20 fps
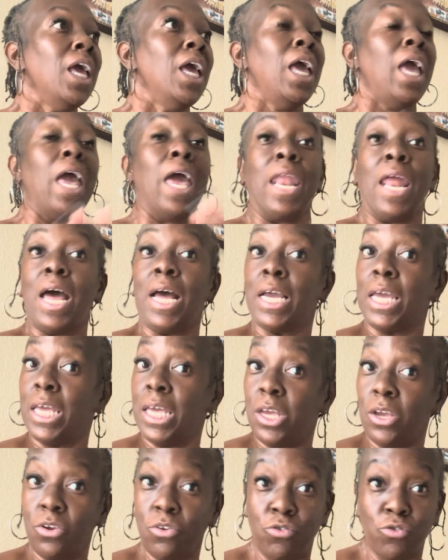And I
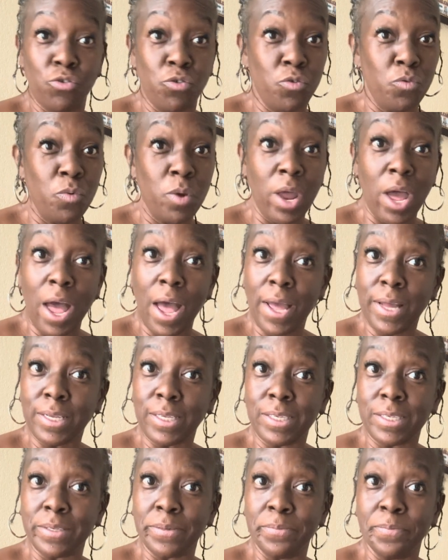kid you not,
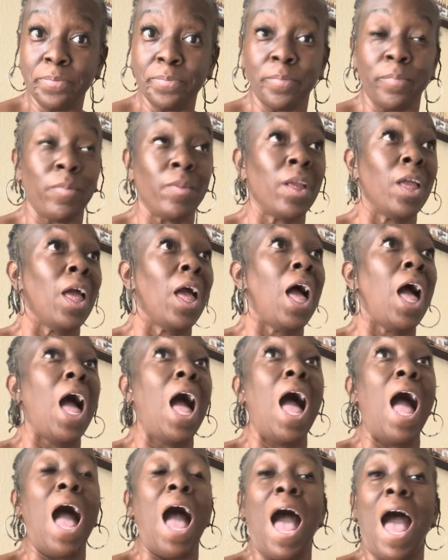
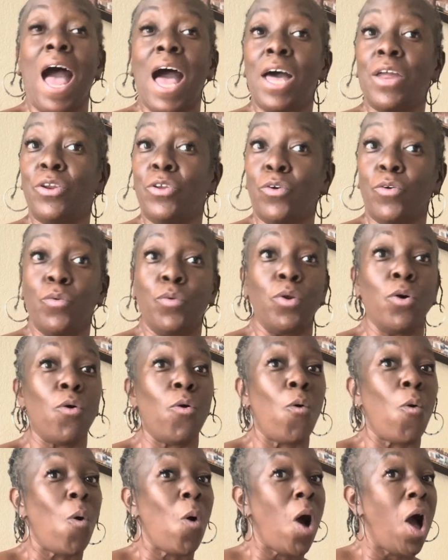I don't
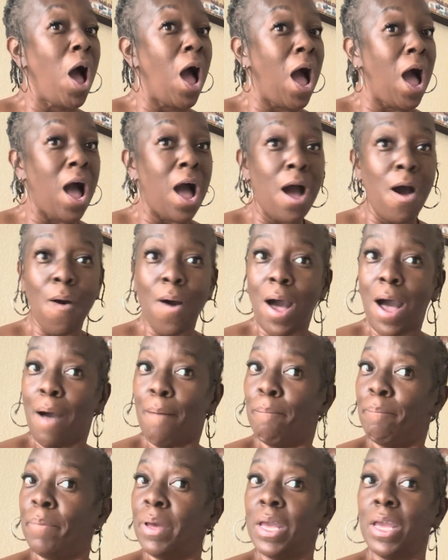know how I
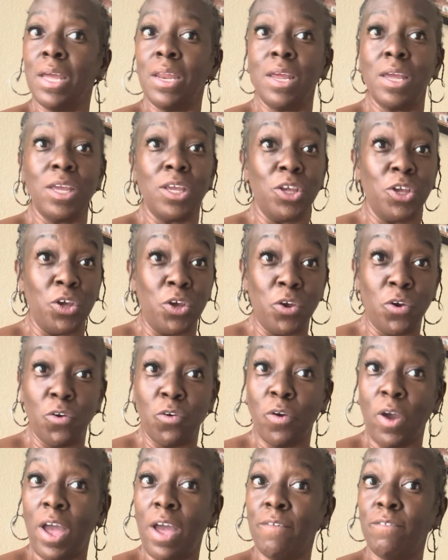made it
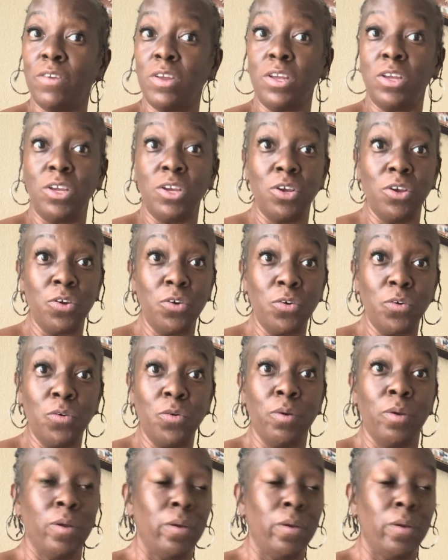year after year.